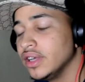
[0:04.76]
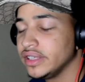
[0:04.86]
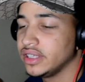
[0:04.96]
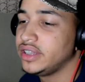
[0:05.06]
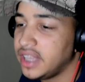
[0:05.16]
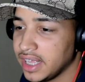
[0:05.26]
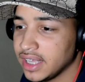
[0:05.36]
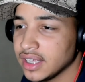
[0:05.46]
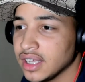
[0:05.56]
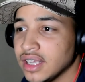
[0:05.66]
You
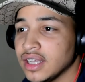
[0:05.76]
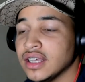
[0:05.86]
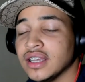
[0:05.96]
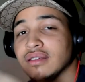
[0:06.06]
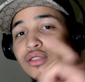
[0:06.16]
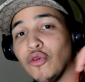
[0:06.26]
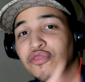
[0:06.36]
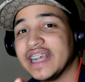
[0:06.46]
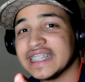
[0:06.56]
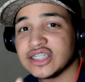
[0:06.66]
dig? Don't forget to